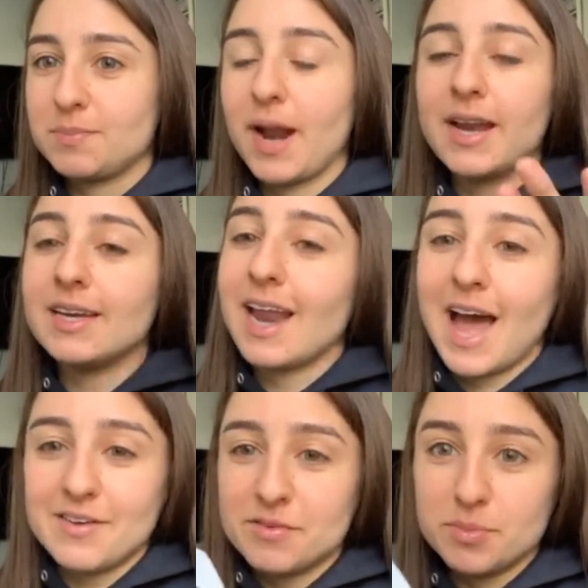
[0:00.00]
But I didn't
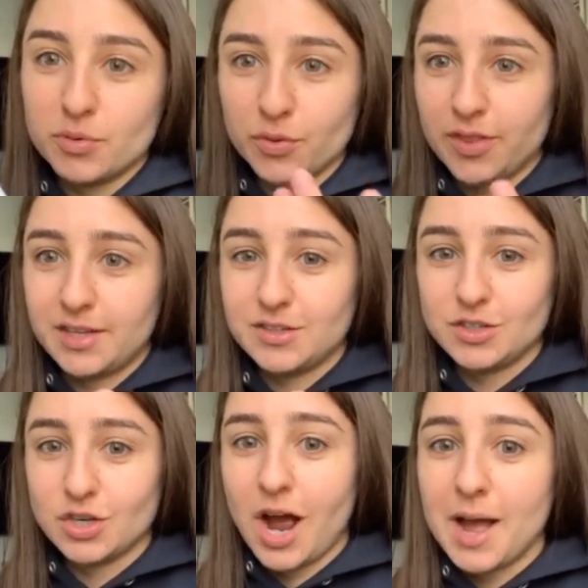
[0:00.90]
have it before then to
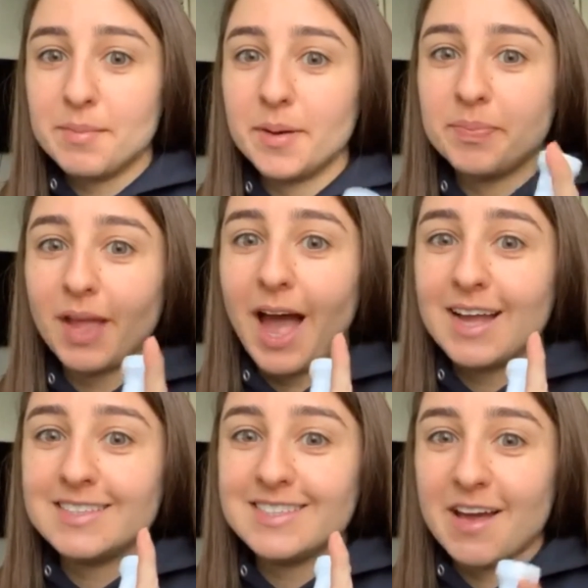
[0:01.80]
try, but I
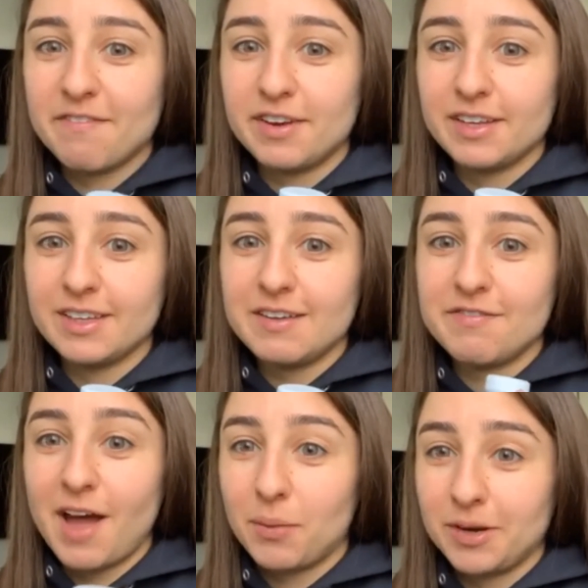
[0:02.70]
definitely
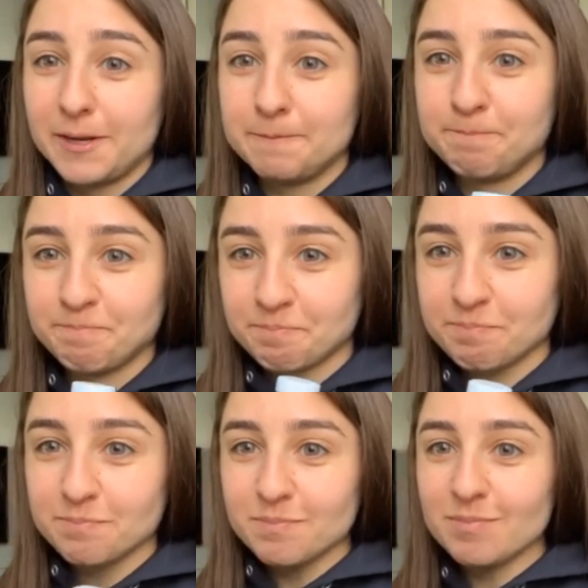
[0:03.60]
found it.
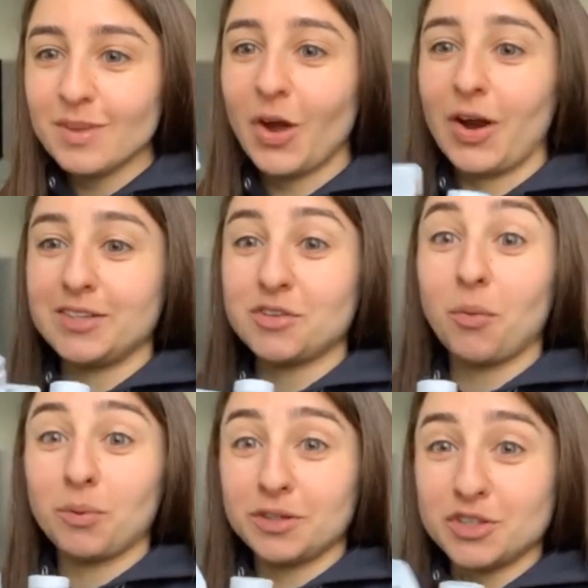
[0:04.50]
All right, so
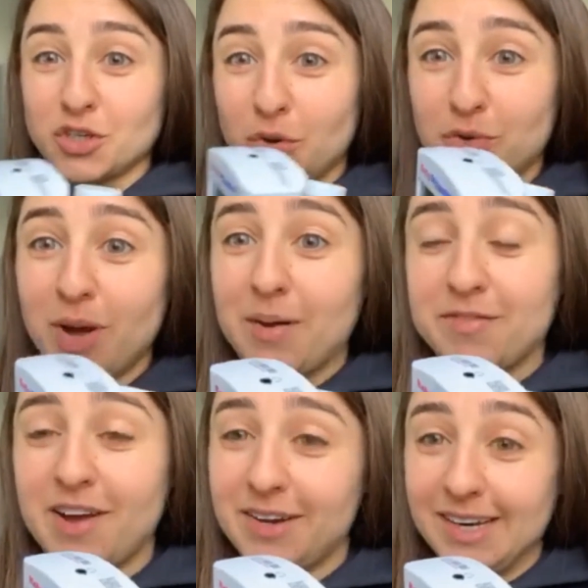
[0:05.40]
I'm gonna show you how I
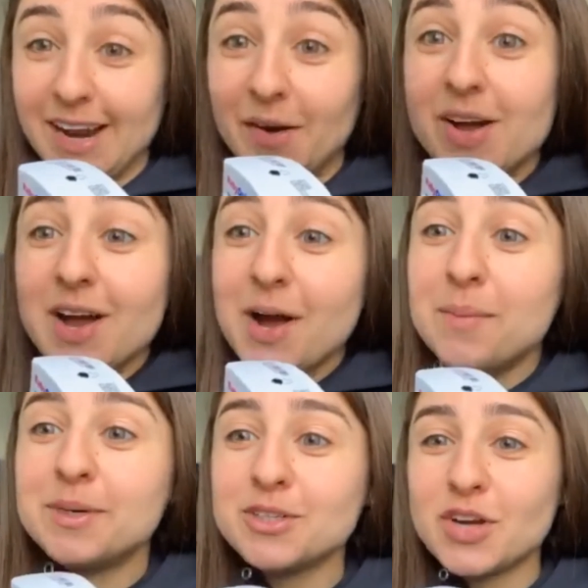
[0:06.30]
found it. Now, I'm
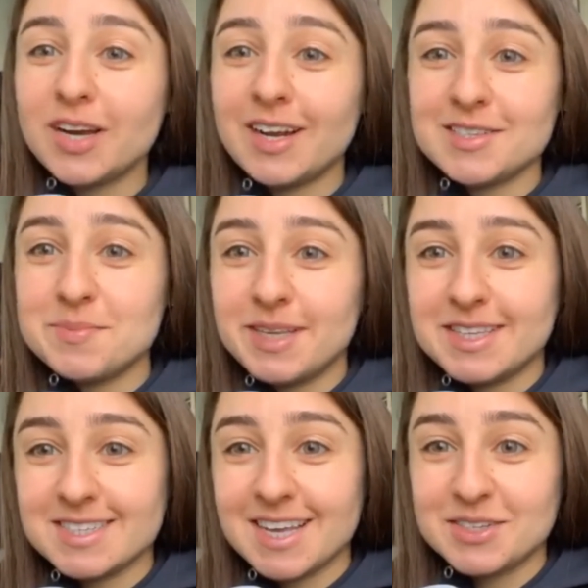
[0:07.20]
gonna try not to make
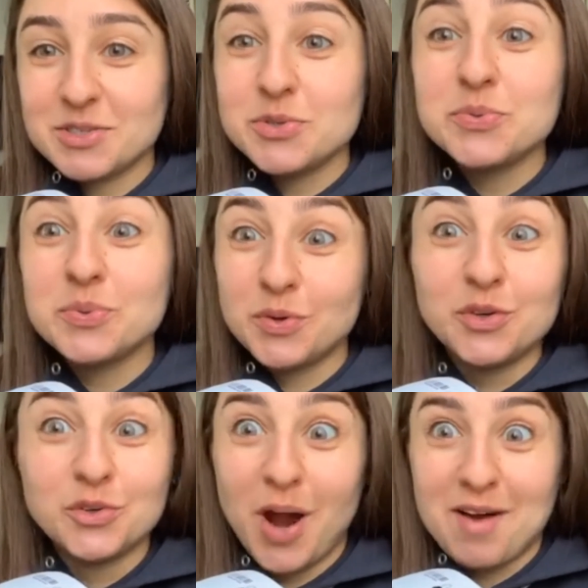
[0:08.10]
this like too
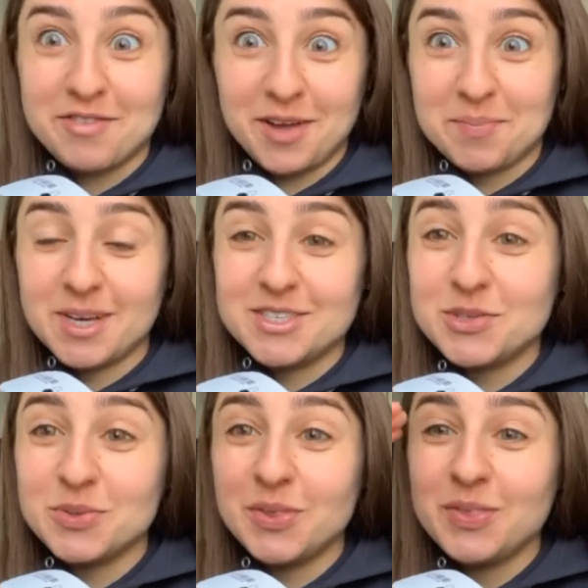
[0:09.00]
graphic because
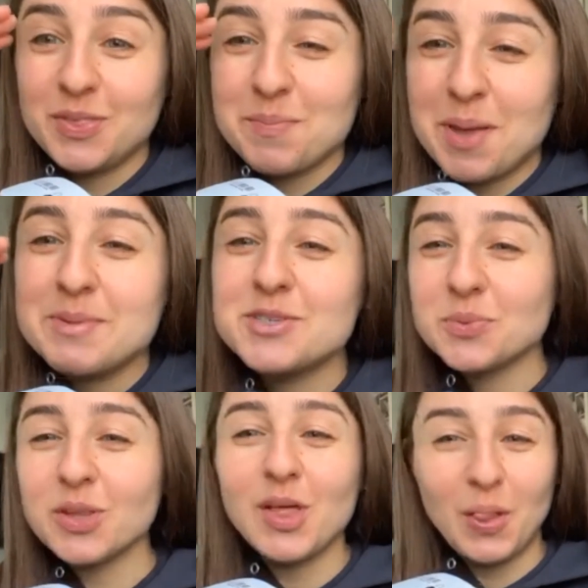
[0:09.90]
the baby's
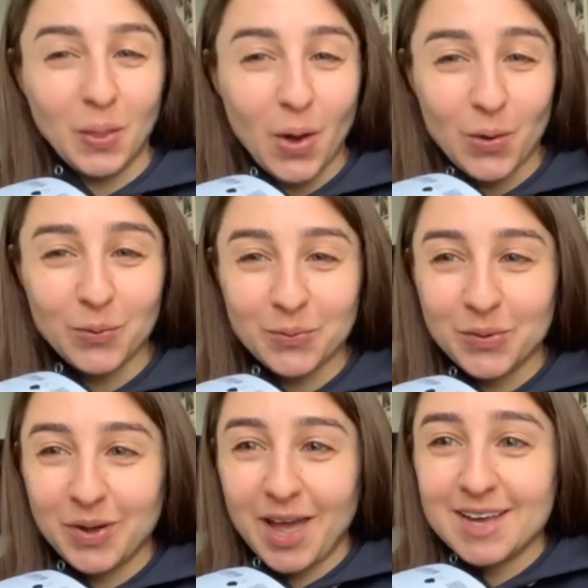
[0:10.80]
really low,
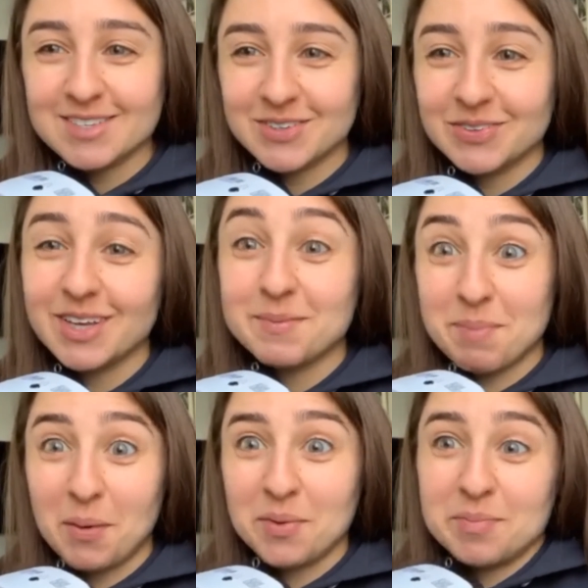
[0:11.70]
okay? So like,
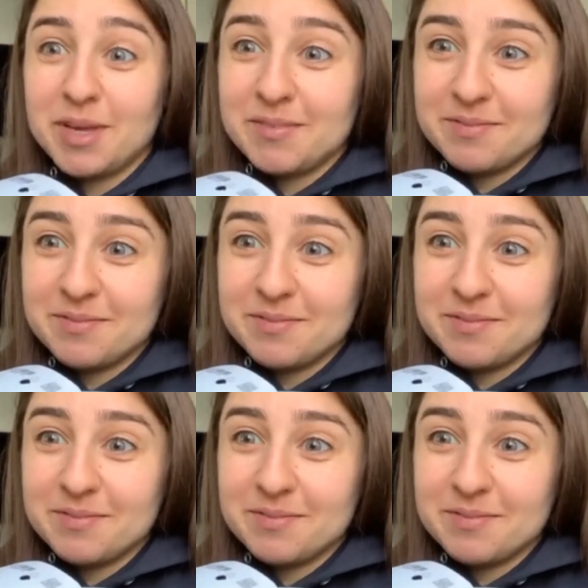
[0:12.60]
bear with me.